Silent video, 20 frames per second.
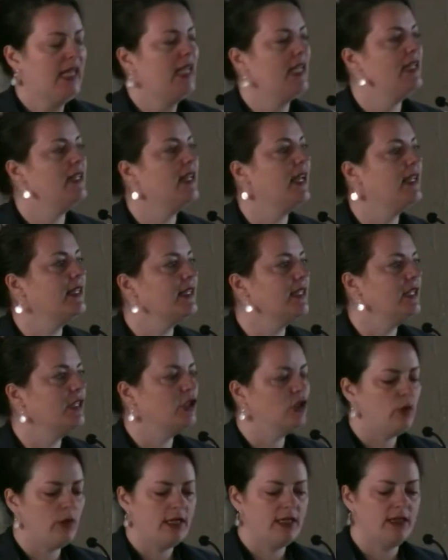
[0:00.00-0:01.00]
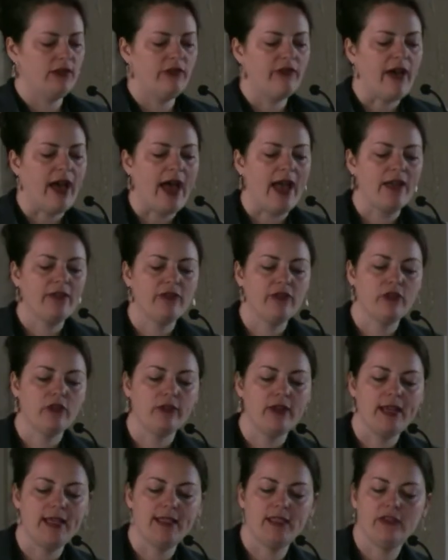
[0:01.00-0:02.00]
In 1925,
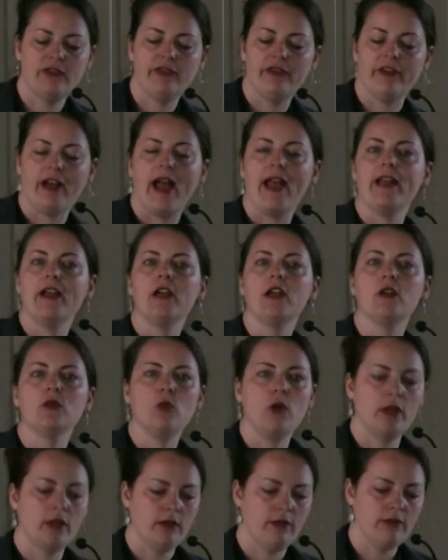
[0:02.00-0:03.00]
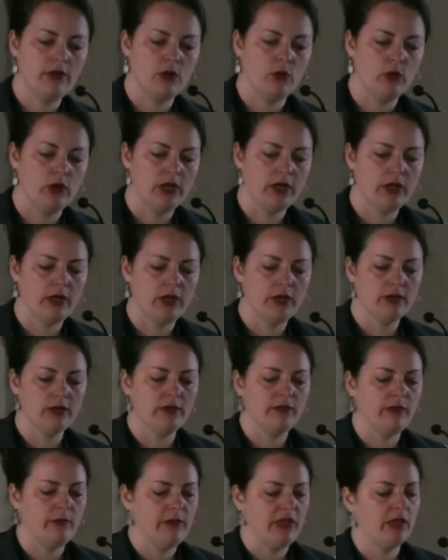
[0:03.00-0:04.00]
Grace Fryer, one of the
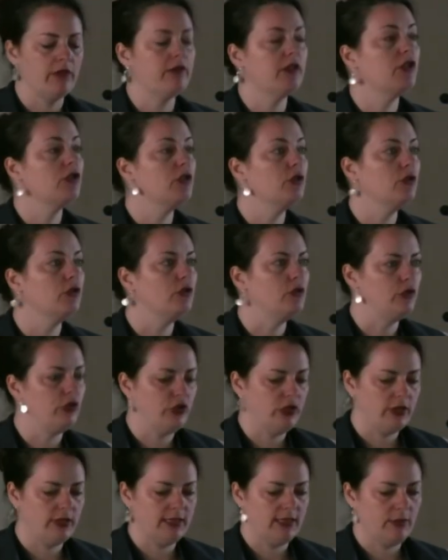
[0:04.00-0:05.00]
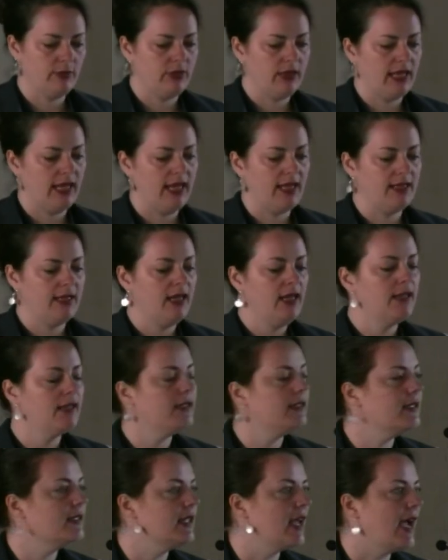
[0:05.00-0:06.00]
workers from the original New Jersey plant,
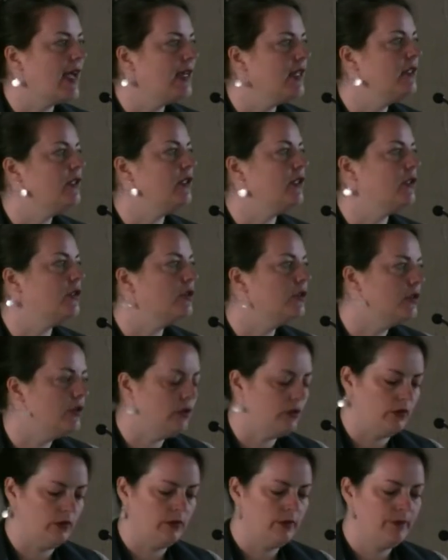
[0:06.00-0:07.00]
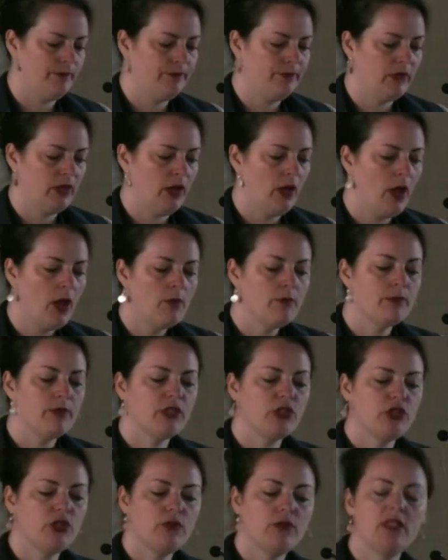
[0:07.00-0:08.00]
decided to sue.
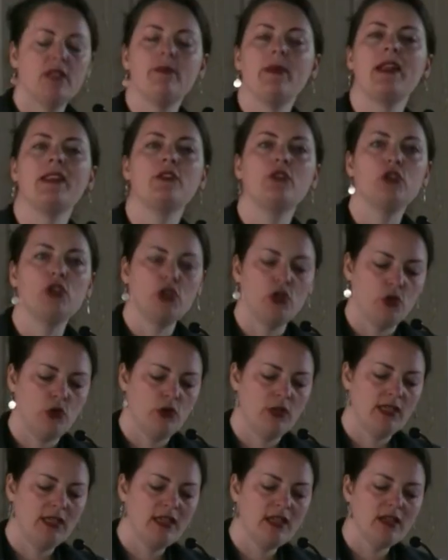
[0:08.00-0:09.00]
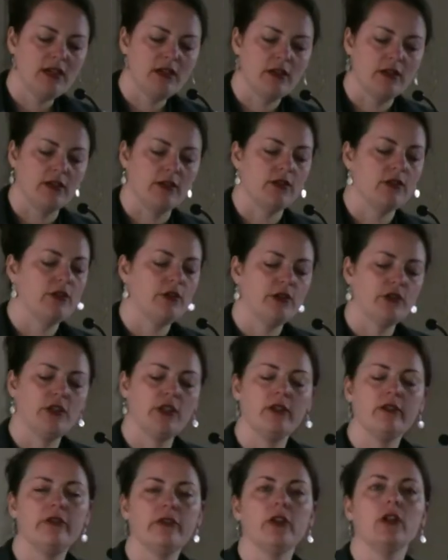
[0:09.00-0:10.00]
But she would spend 2 years
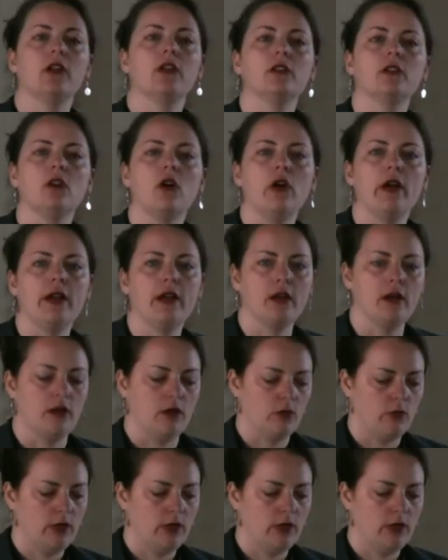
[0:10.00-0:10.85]
searching for a lawyer